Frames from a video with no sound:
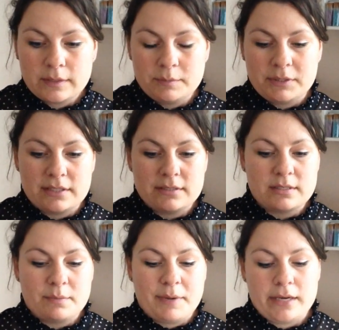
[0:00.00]
but this
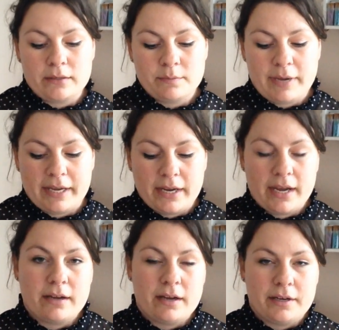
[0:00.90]
is a pattern by
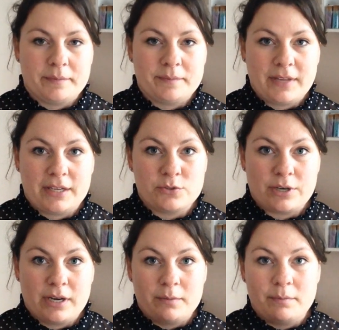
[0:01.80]

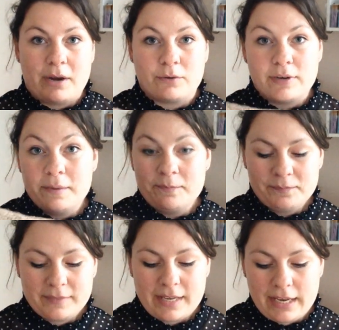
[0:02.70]
Andrea Mowry,
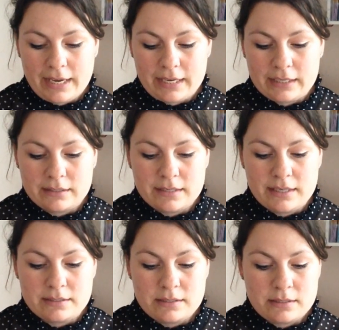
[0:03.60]
and
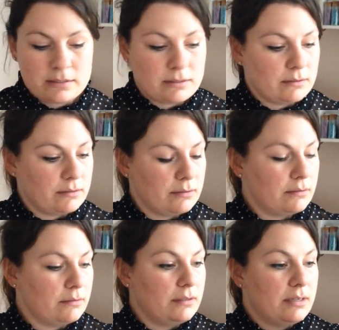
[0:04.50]

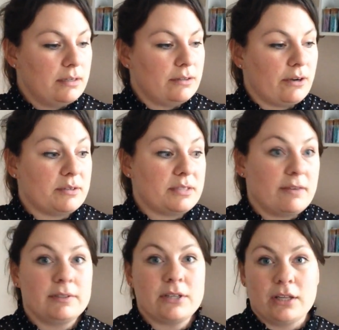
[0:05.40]
there are
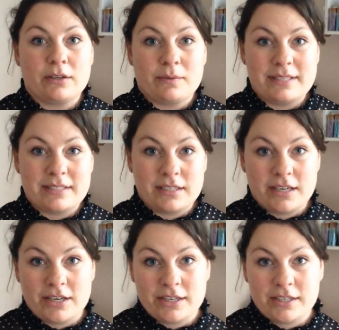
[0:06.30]
7 colorways in
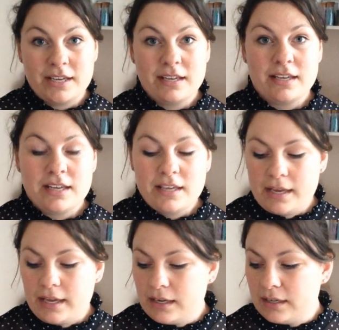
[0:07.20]
here,
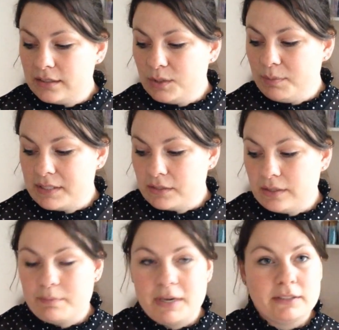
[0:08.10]
and you
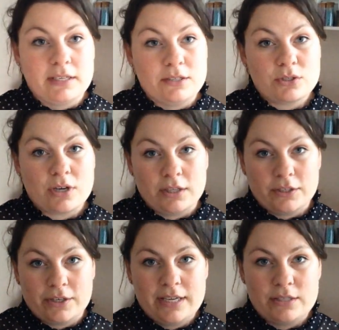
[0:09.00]
basically melt each
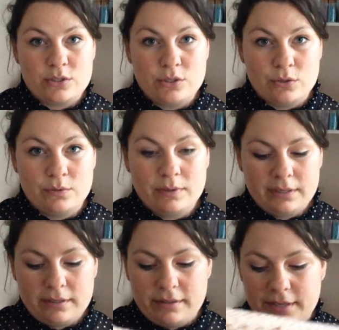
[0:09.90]
color into
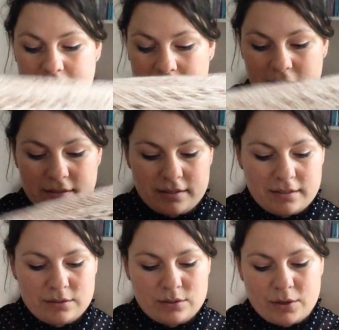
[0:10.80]
the
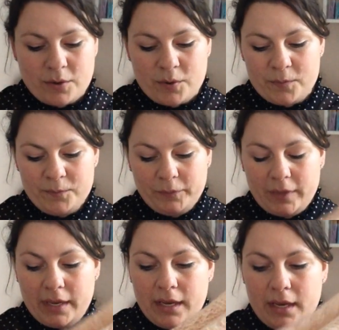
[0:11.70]
next. So
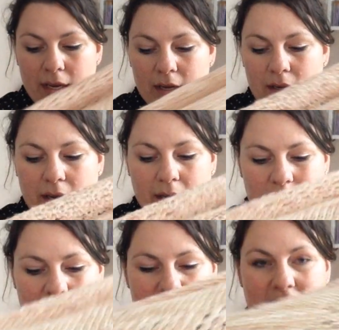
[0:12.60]

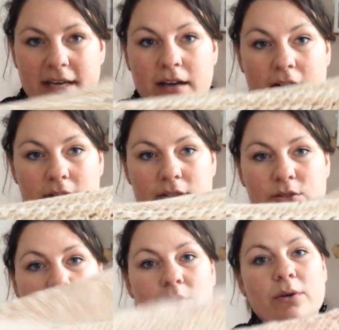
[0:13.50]
it's kind of hard to
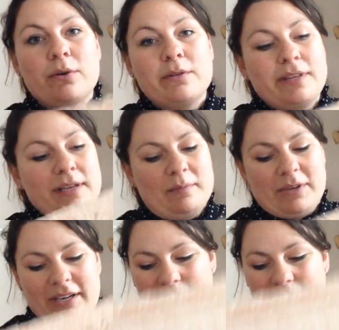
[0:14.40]
show the whole thing, but